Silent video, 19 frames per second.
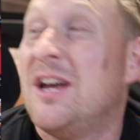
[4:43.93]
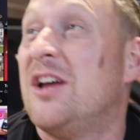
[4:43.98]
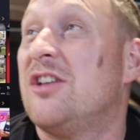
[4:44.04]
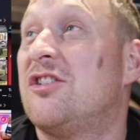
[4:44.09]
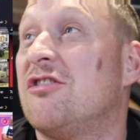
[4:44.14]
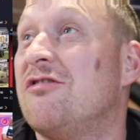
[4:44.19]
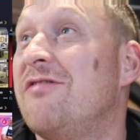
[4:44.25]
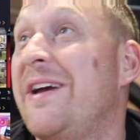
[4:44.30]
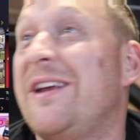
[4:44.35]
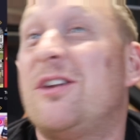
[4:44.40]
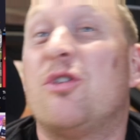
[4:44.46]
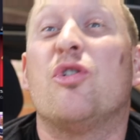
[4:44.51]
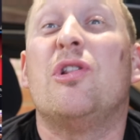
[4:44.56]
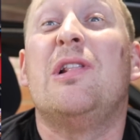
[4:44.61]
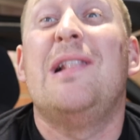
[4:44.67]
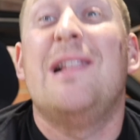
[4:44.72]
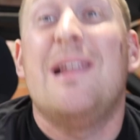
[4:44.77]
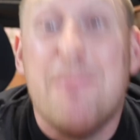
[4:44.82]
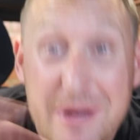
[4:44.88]
to read
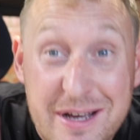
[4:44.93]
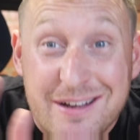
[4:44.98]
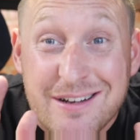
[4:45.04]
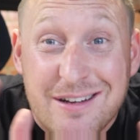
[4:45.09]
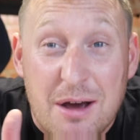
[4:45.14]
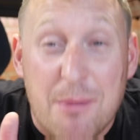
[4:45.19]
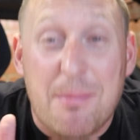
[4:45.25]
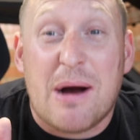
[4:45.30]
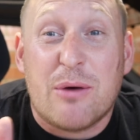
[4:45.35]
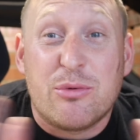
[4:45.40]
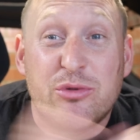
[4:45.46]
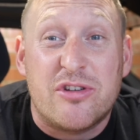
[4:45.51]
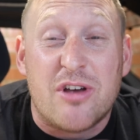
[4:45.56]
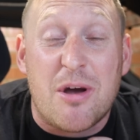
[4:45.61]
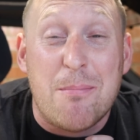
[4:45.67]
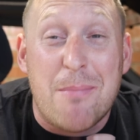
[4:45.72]
unlimited amounts of